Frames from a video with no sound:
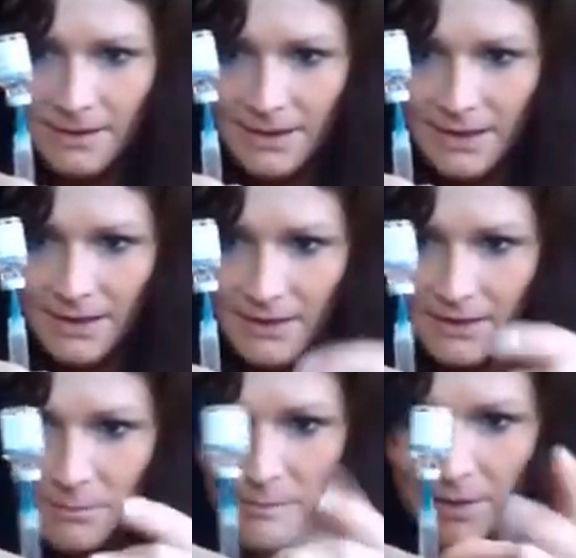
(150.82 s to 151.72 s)
get all the
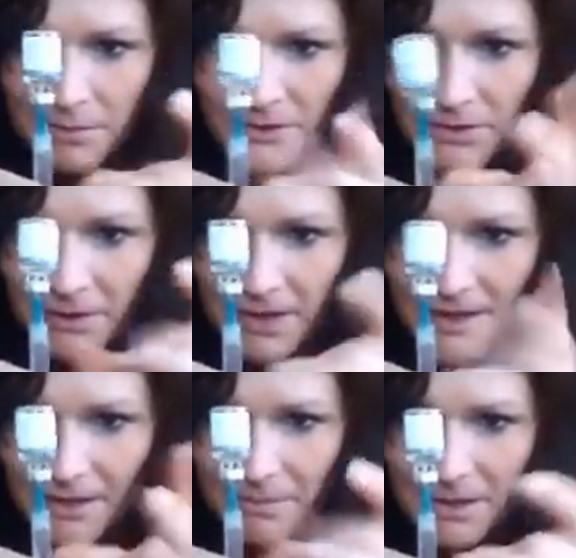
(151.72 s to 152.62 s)
bubbles worked
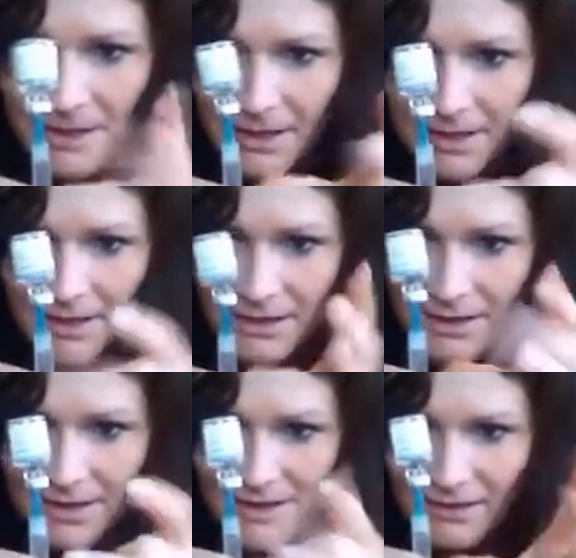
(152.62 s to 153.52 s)
up.
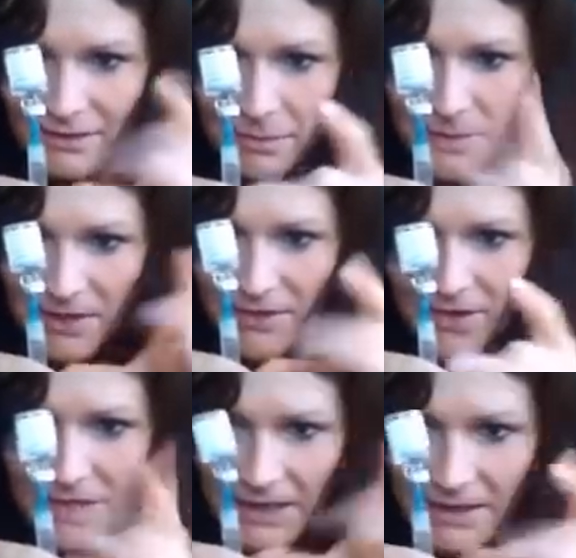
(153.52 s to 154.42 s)
This stuff's pretty
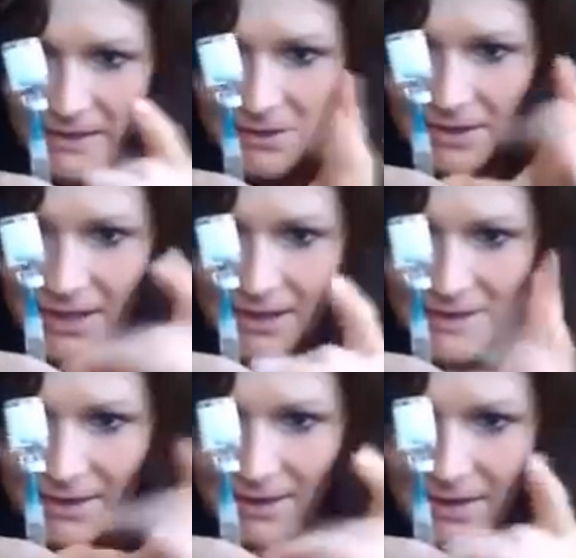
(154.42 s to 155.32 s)
thick, so it takes